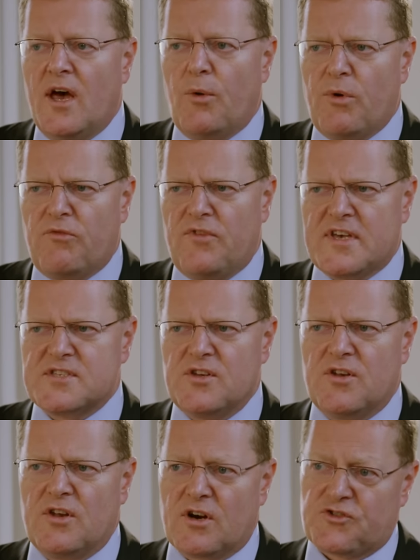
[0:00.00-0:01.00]
We've
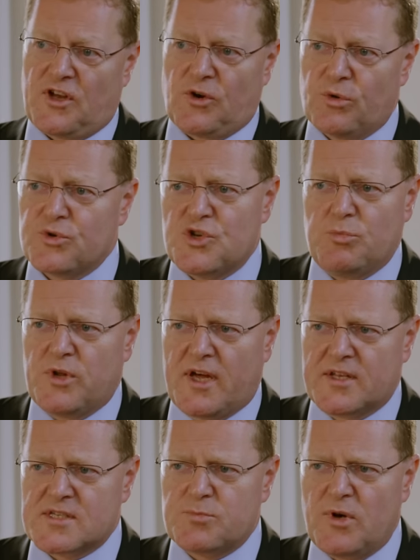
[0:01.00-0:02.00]
invested in our technology
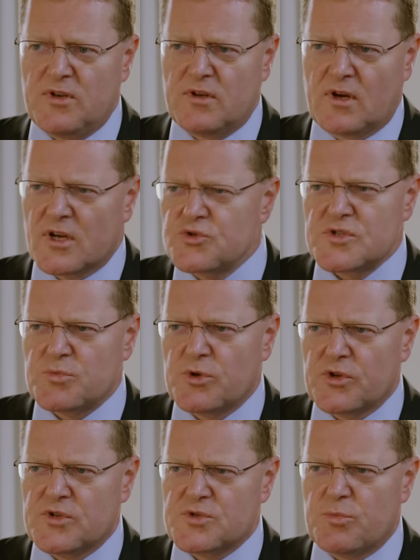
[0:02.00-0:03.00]
plan, spending hundreds of
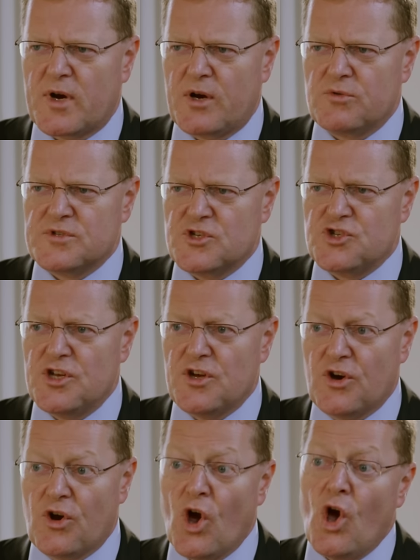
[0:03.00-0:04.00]
millions of pounds each
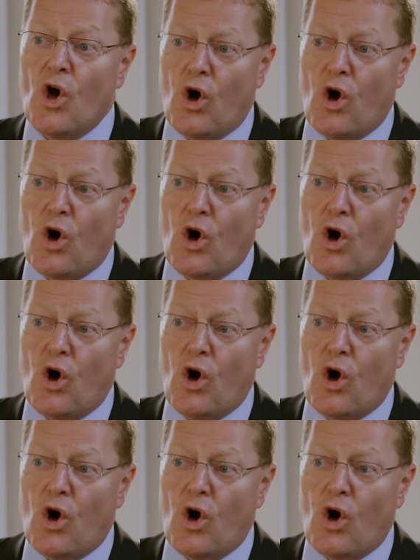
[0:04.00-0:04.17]
year